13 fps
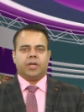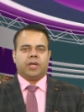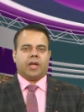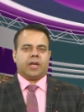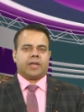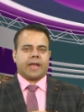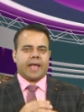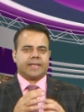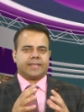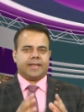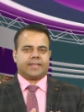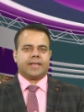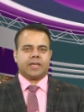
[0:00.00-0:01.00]
It has
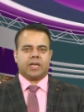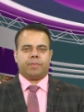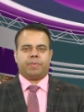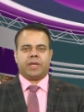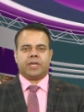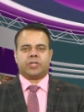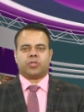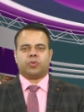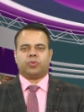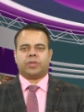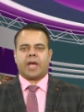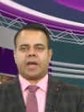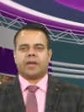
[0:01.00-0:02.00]
recently been
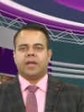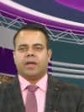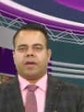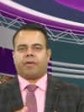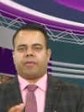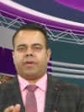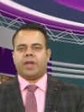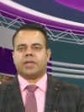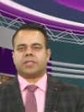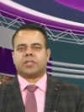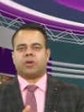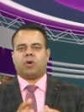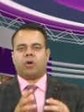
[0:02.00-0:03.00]
shown that
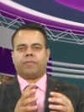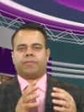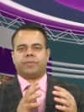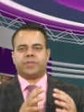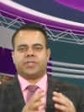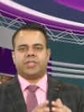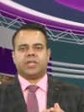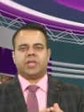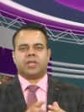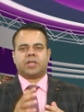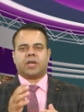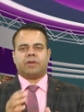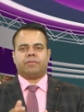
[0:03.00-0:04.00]
rates of
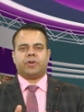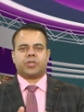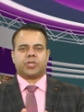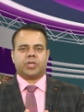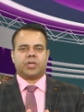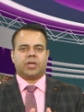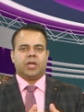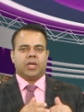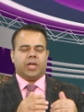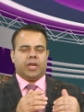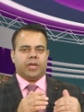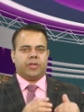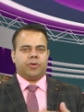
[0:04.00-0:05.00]
gene conversion
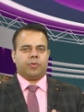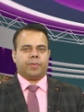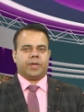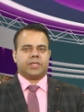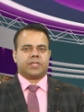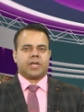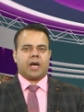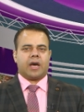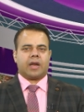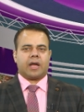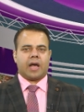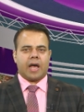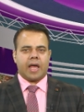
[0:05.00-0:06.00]
in humans are
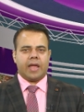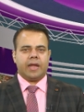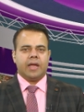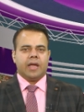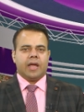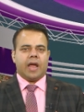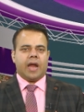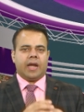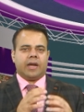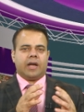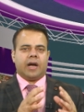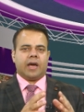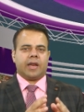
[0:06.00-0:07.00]
high
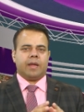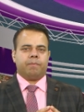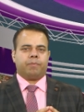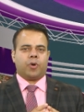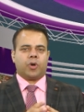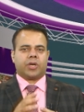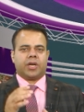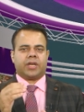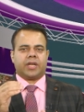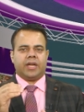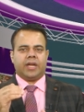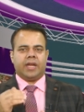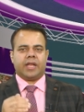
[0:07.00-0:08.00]
and are important
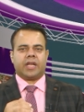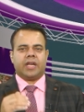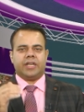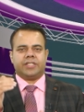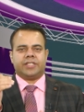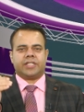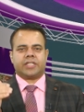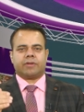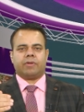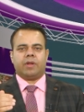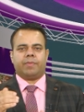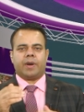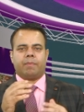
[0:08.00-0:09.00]
in linkage disequilibrium